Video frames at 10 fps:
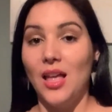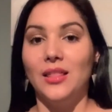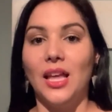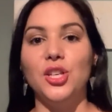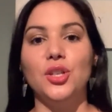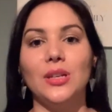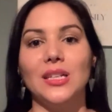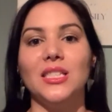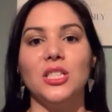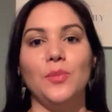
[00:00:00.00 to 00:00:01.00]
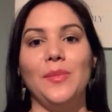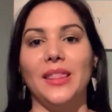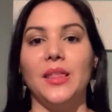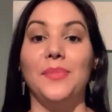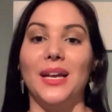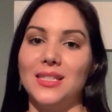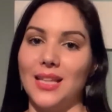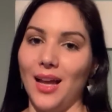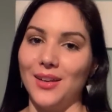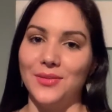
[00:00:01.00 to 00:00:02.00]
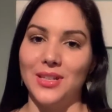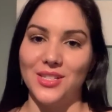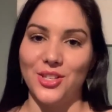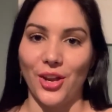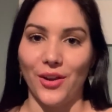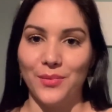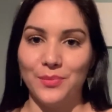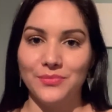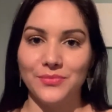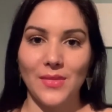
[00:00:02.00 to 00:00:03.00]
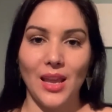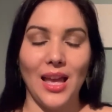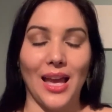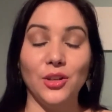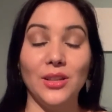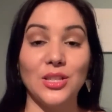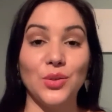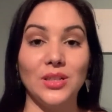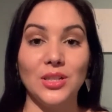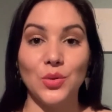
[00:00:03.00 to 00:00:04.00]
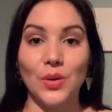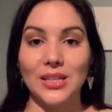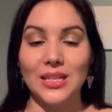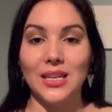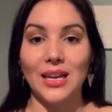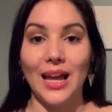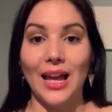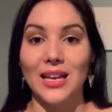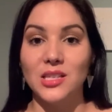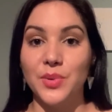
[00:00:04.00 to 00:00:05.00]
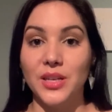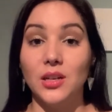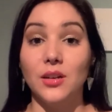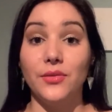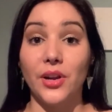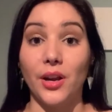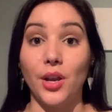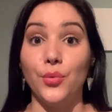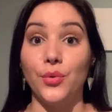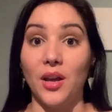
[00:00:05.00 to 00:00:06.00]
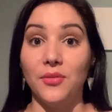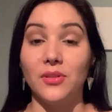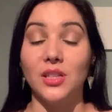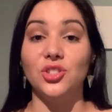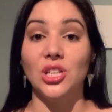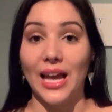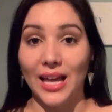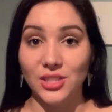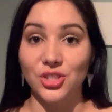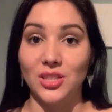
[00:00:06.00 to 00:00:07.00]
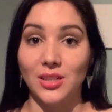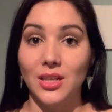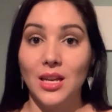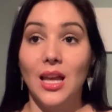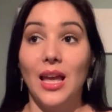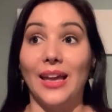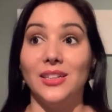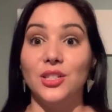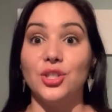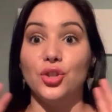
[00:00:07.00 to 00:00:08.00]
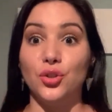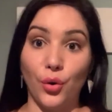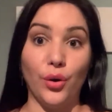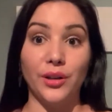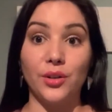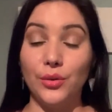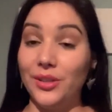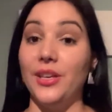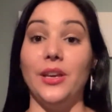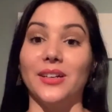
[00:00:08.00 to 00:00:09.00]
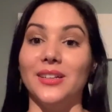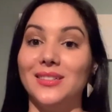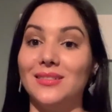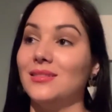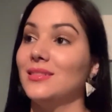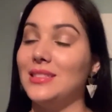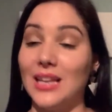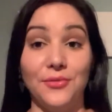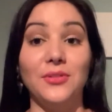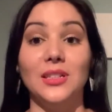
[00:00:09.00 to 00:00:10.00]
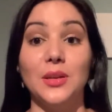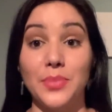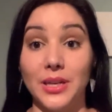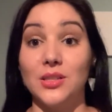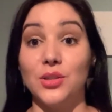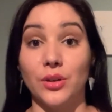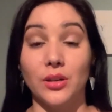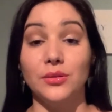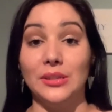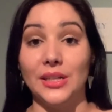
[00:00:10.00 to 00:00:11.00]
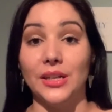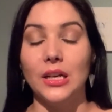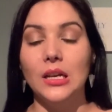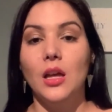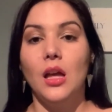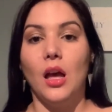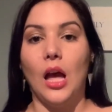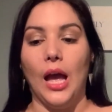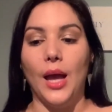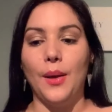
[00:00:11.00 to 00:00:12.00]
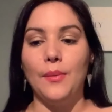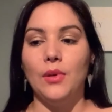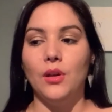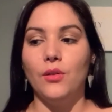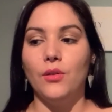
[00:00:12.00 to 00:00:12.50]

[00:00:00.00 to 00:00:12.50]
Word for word: that you can still make the best out of this year. I know that twenty twenty has been a very rough and challenging and historical year, definitely a big historical year um,